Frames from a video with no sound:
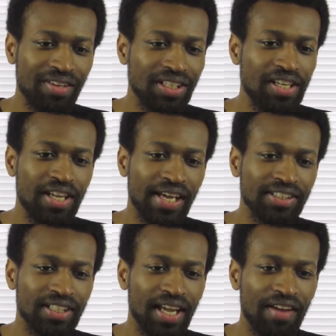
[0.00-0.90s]
I haven't
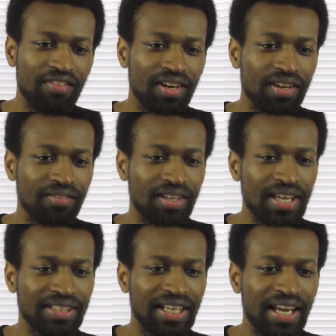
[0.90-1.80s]
he hasn't had enough
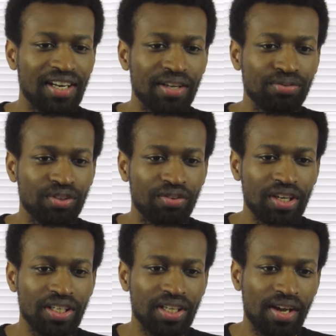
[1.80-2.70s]
he hasn't had enough
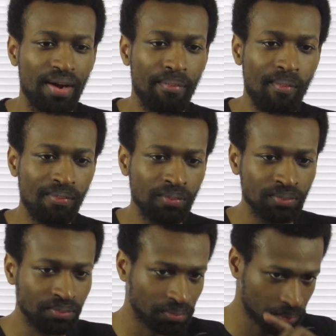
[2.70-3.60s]
screen time
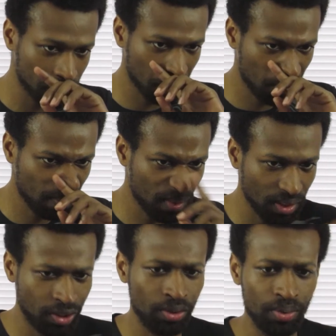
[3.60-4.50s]

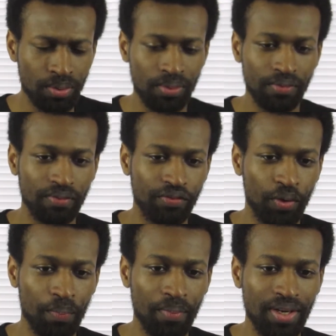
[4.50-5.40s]
to
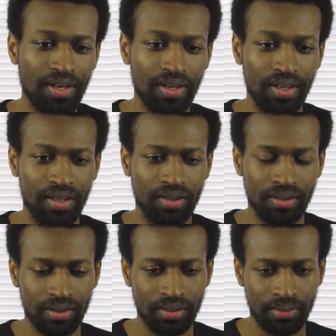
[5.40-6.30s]
for me
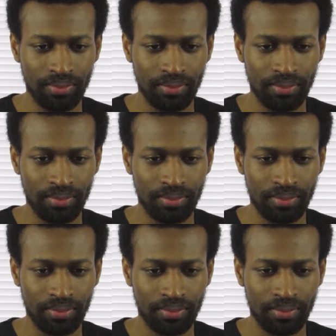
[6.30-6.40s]
to